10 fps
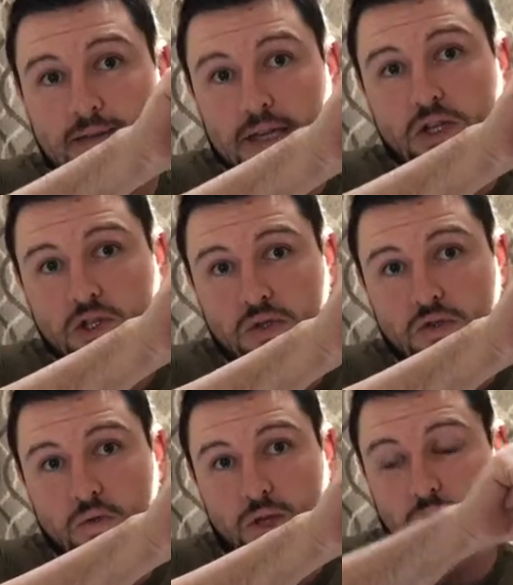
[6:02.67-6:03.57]
have
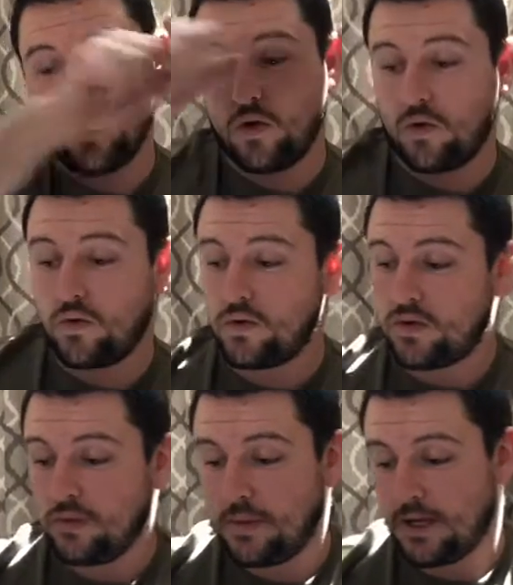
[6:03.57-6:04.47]
issues when you go
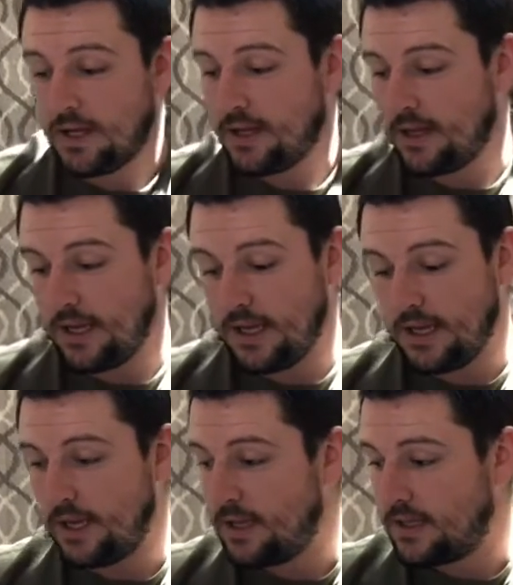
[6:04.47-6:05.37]
to put the
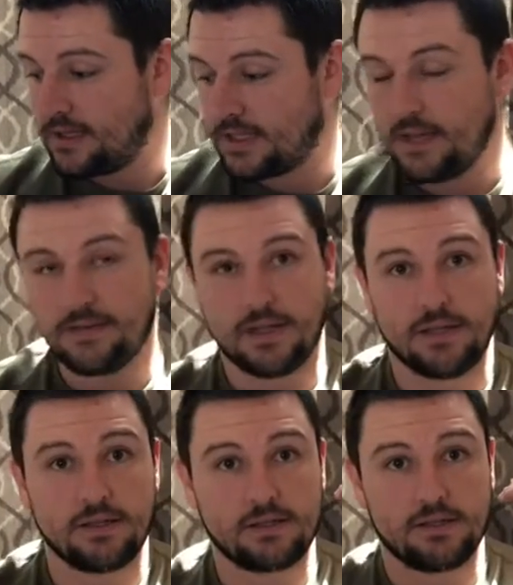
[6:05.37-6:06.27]

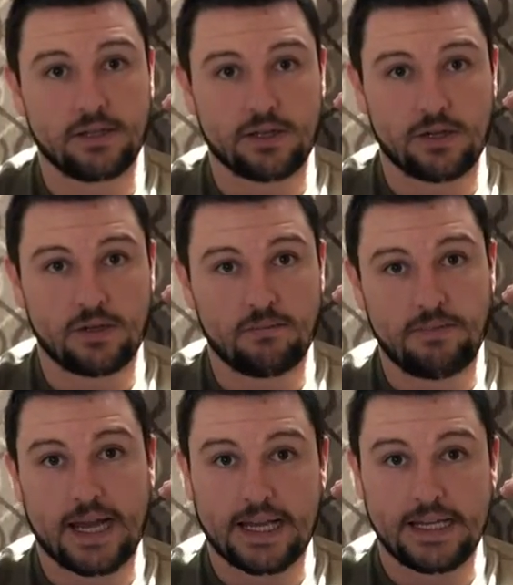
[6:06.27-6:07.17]
safety selector
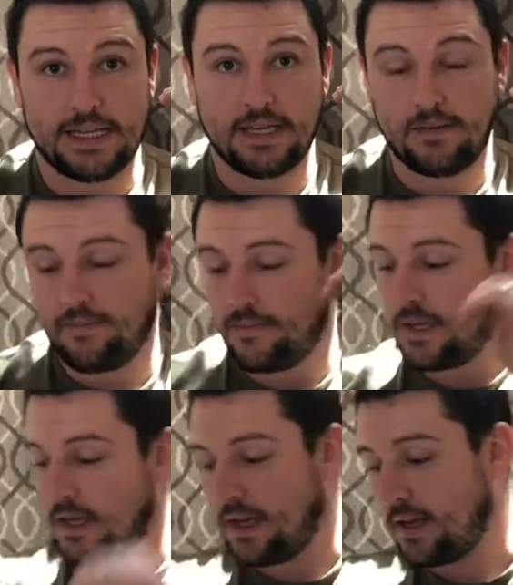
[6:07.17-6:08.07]
back in,
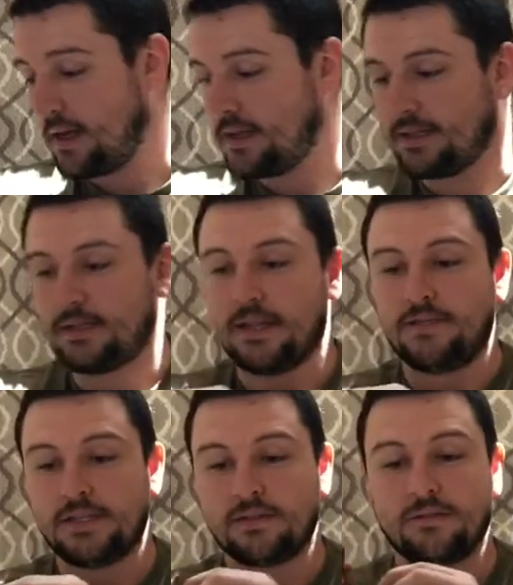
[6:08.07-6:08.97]
okay? Because the
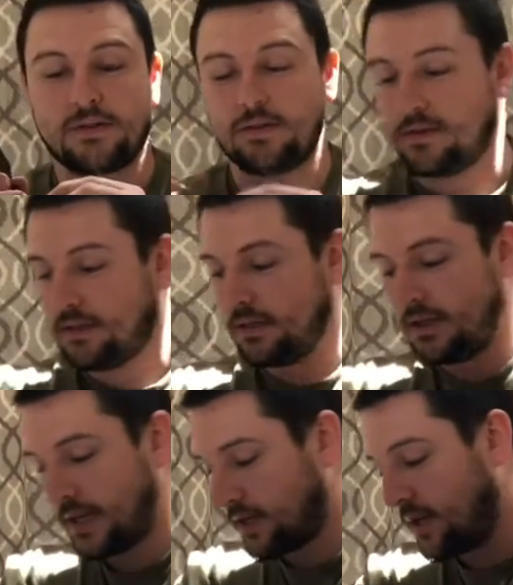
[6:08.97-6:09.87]
safety
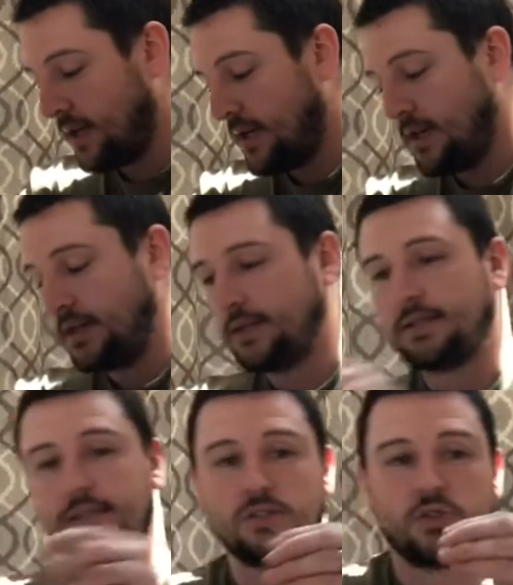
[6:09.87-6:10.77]
selector
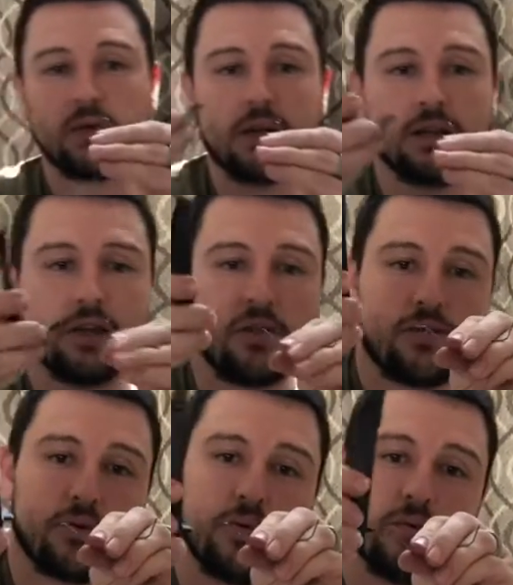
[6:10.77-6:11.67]
sits directly
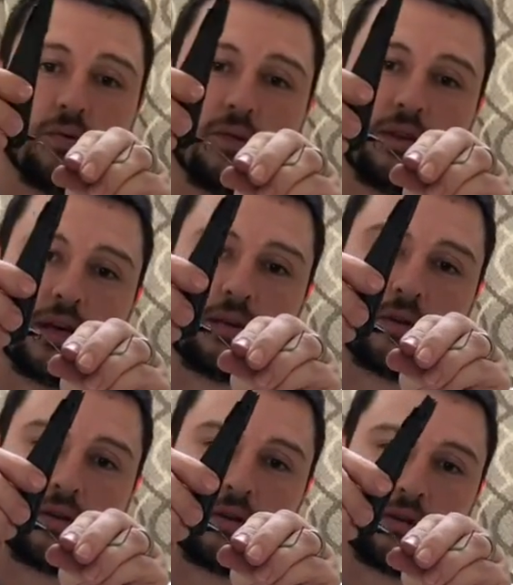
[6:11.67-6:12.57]
through
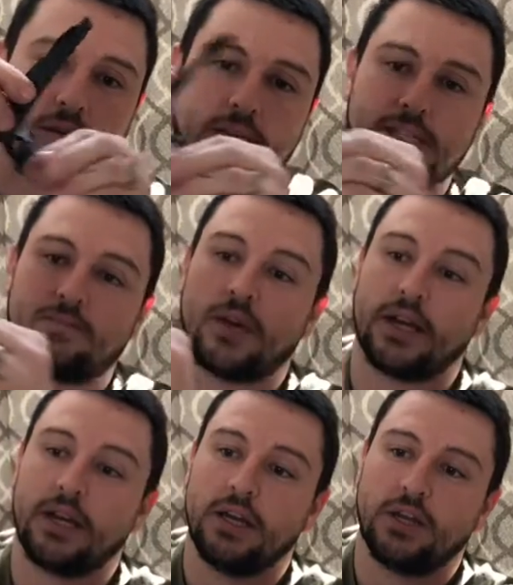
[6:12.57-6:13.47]
that
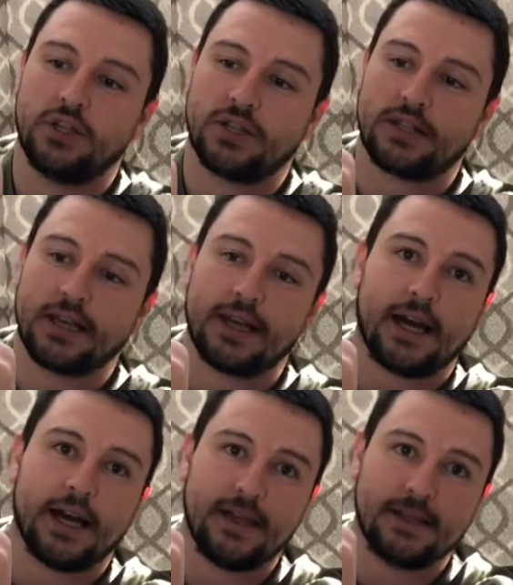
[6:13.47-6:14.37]
spring, just like
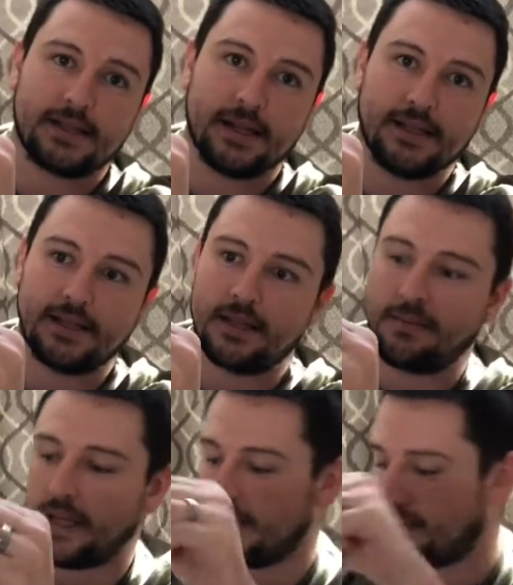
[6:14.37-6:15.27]
that, and then slides into
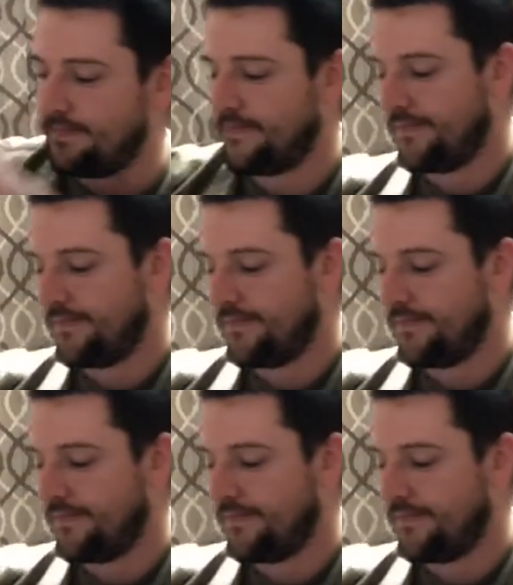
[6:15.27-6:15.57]
place.